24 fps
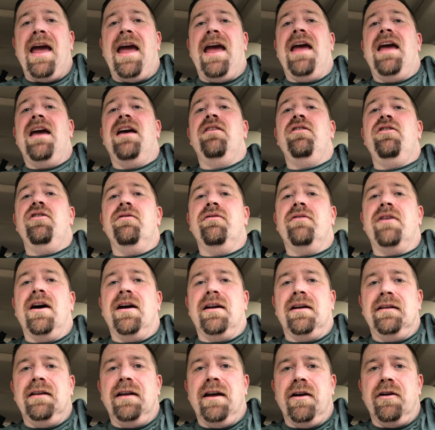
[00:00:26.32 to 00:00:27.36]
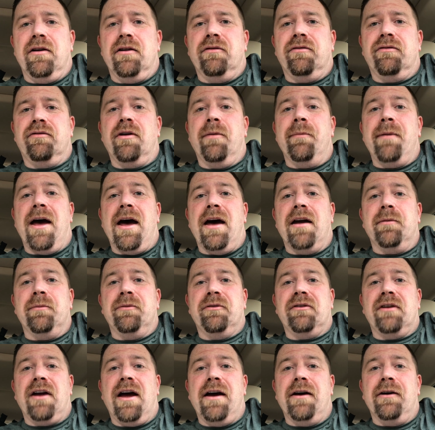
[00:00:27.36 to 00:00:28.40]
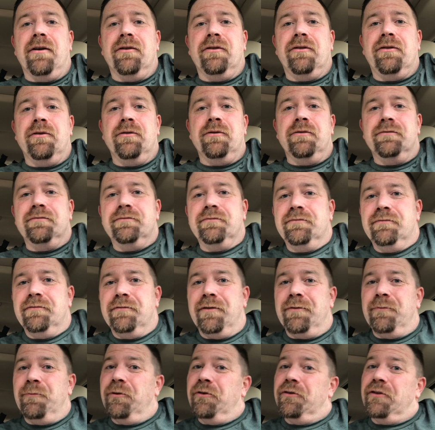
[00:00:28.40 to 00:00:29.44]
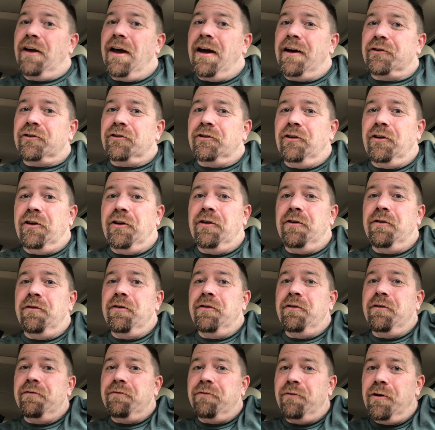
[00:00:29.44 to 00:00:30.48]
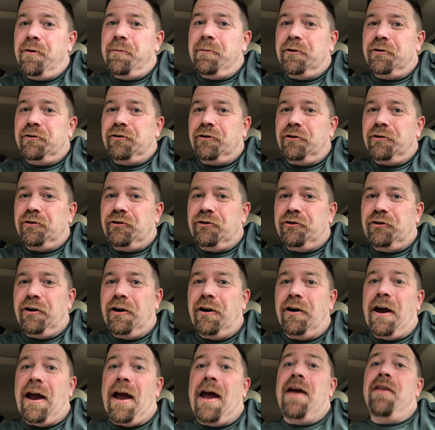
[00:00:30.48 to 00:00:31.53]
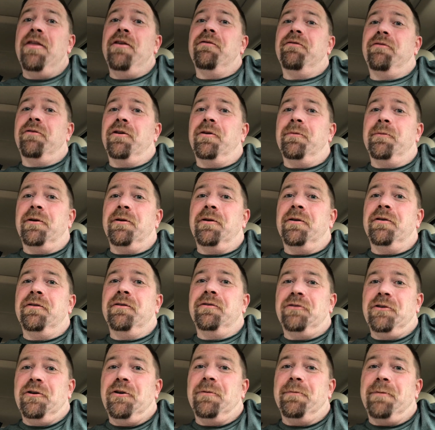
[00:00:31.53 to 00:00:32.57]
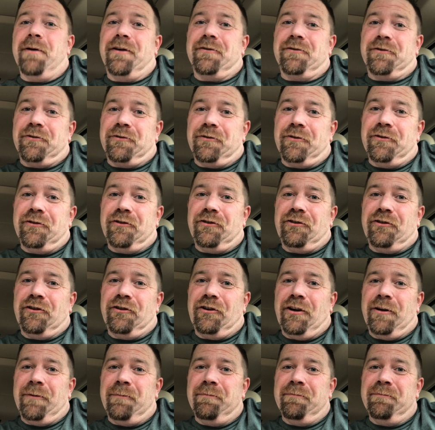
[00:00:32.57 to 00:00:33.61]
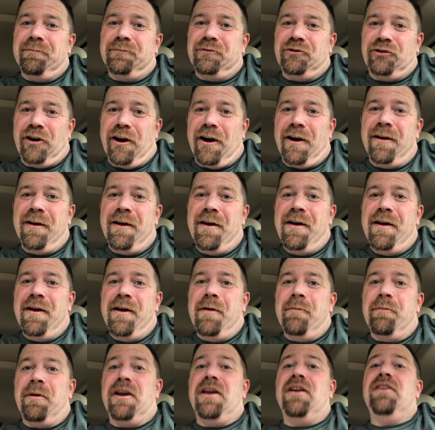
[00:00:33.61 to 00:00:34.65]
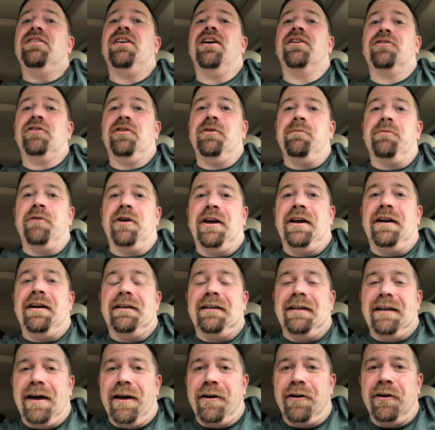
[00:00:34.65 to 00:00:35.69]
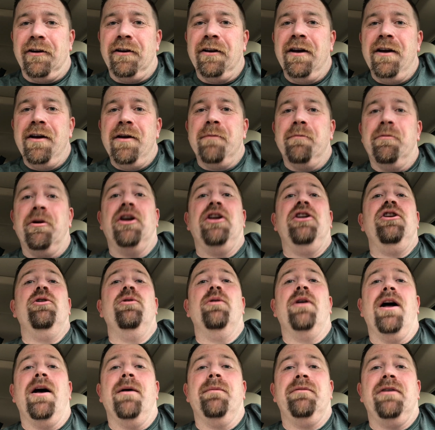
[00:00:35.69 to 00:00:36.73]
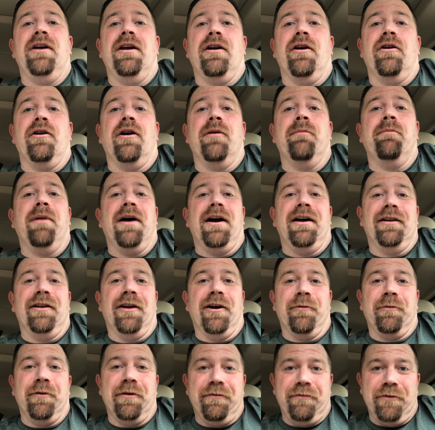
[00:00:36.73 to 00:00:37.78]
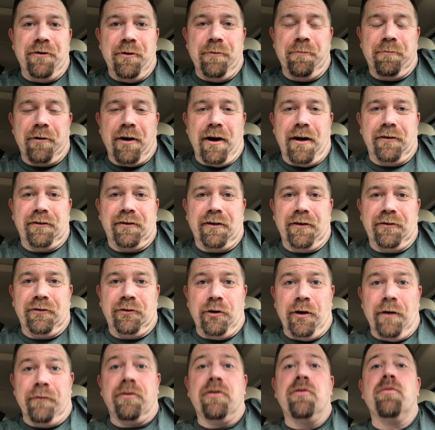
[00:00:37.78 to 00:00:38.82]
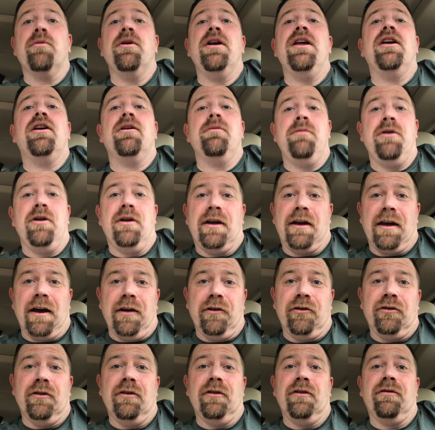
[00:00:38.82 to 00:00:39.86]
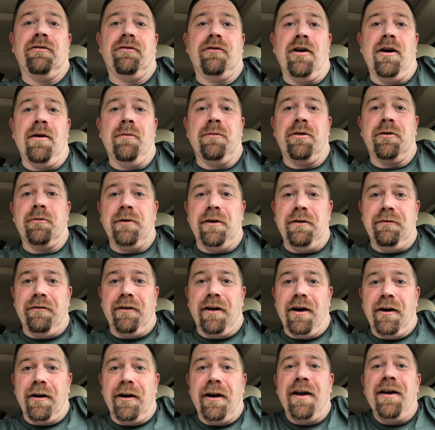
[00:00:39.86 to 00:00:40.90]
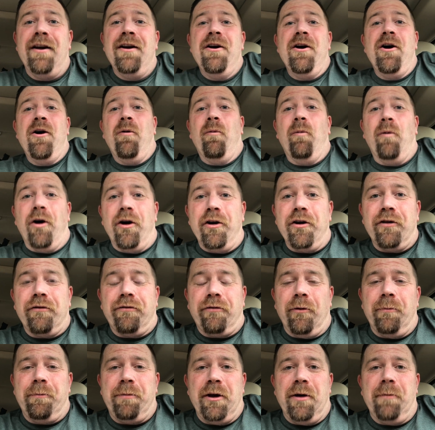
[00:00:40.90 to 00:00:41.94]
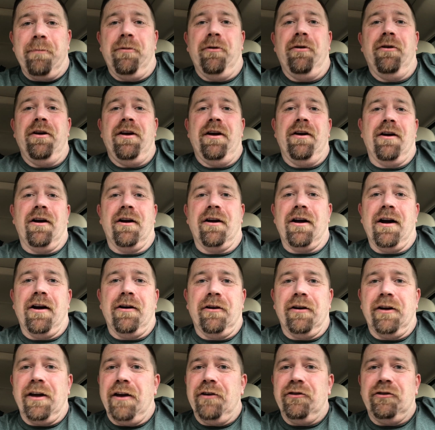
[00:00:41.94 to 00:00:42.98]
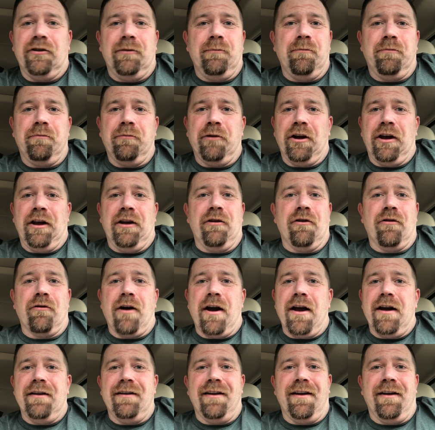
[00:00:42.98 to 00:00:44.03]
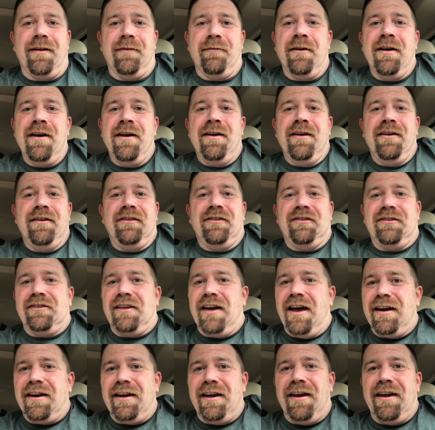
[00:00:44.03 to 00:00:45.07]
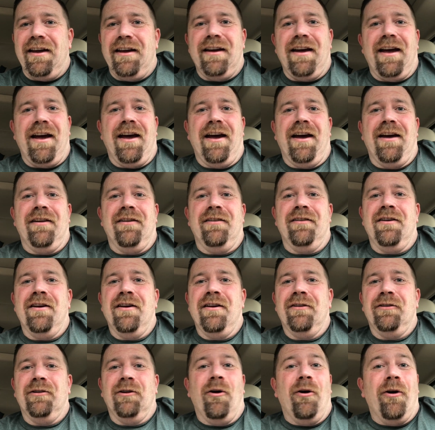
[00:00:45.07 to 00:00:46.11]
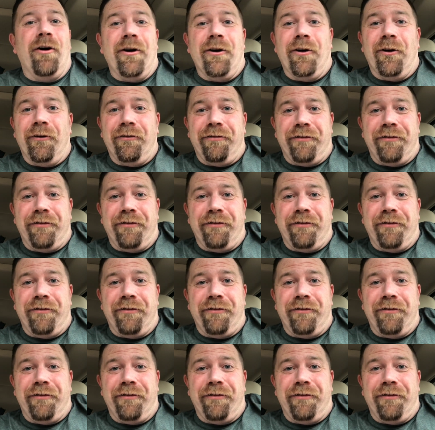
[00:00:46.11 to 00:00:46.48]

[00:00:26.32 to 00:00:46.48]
And you've got a letter from Adam Stiles, who was actually the former church chair and the former senior pastor search team chair, but he's actually bringing a letter, bringing you an update on our bylaw review process. So you have three communications from three very wonderful people in our congregation, bringing great and steady and loyal,